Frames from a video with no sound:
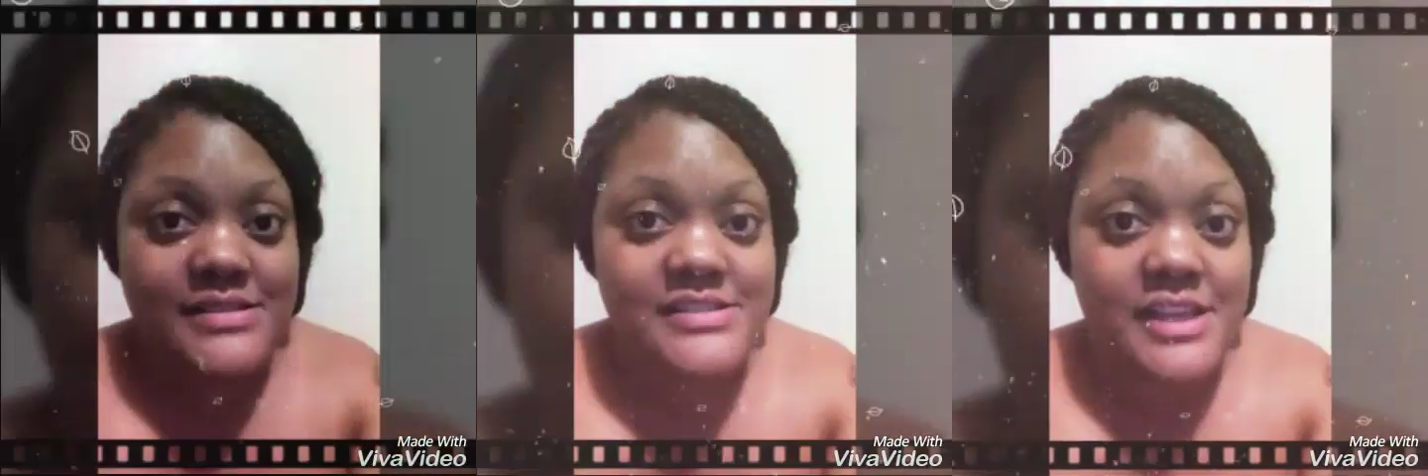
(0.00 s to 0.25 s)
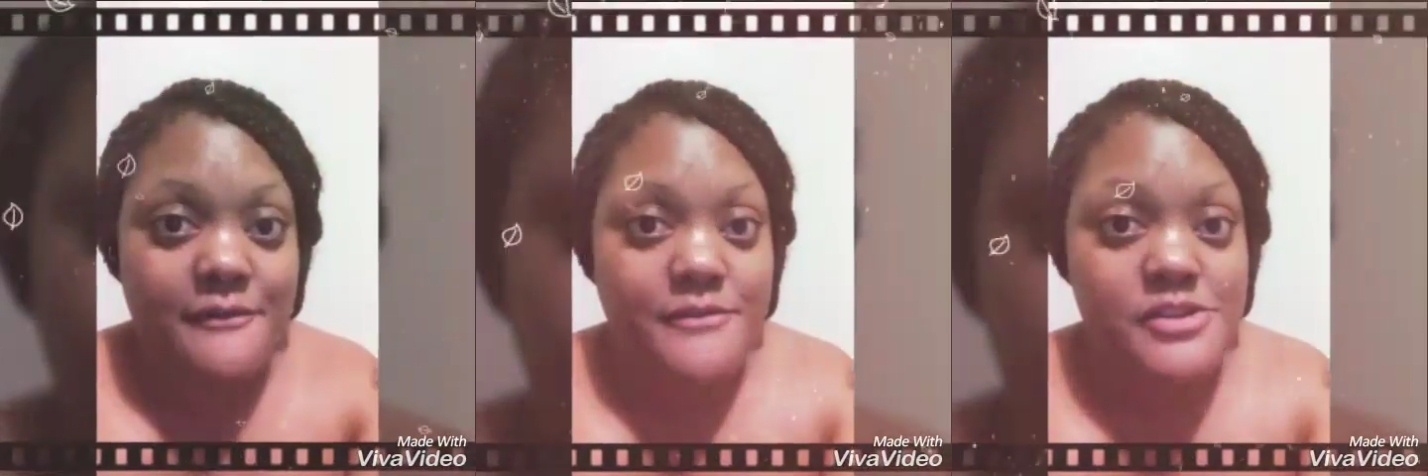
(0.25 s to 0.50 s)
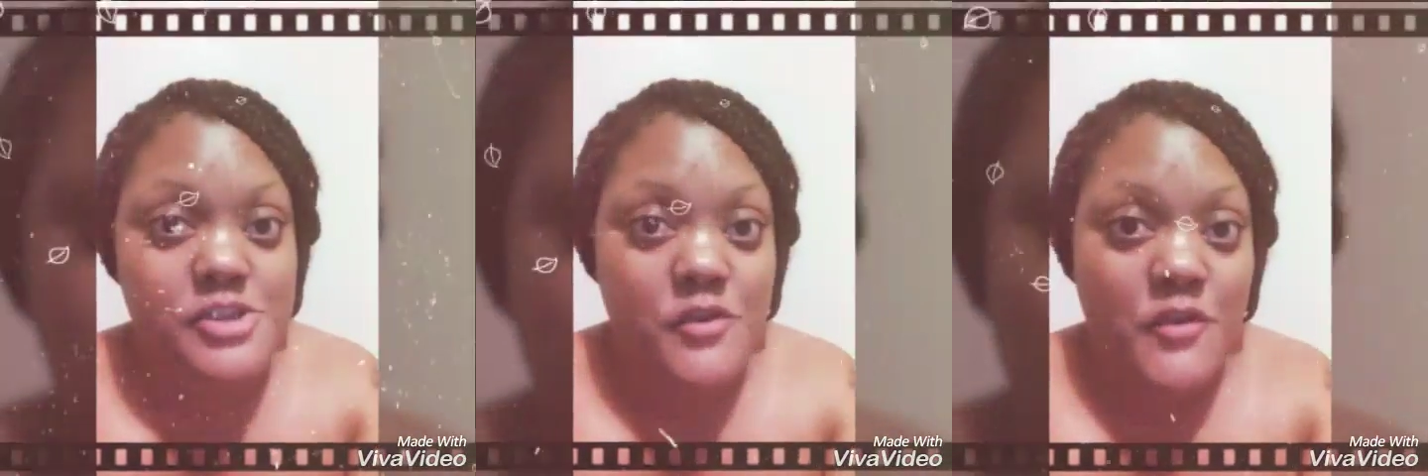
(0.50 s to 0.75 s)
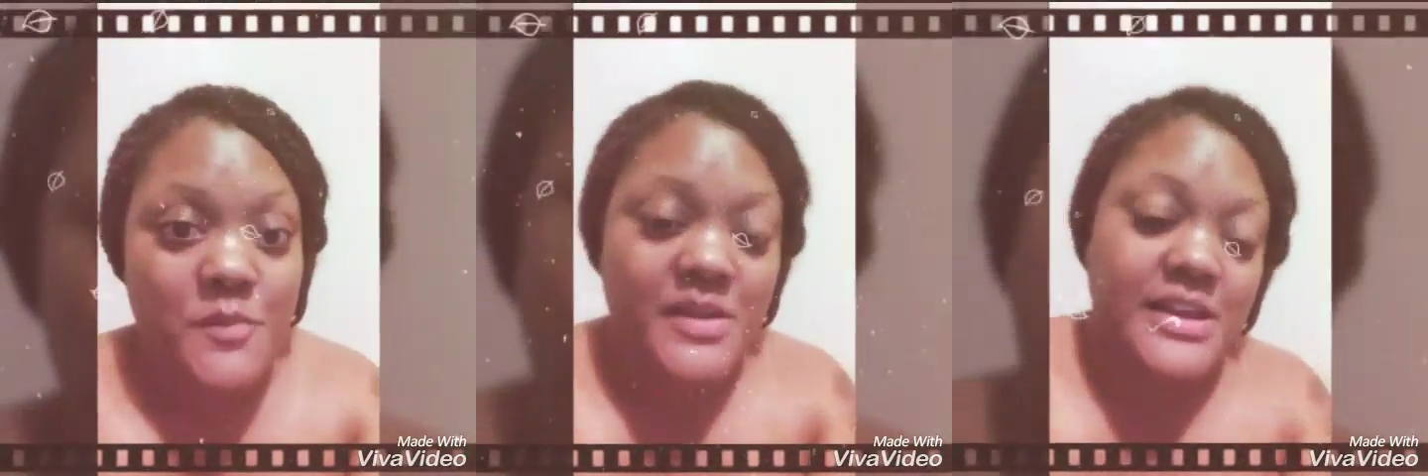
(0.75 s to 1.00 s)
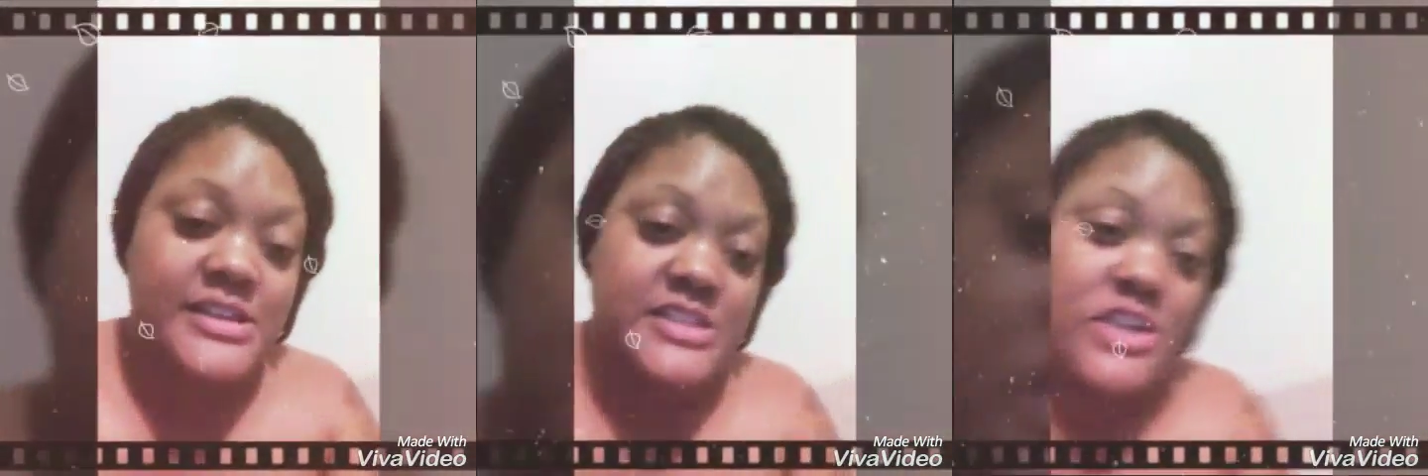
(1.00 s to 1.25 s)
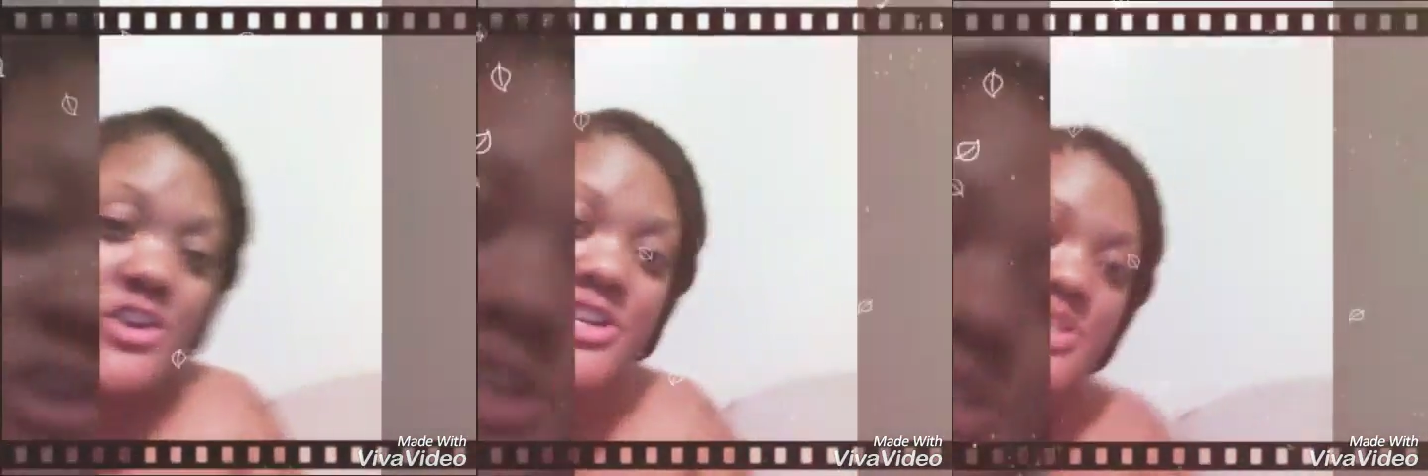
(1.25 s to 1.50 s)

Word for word: stuff is over because of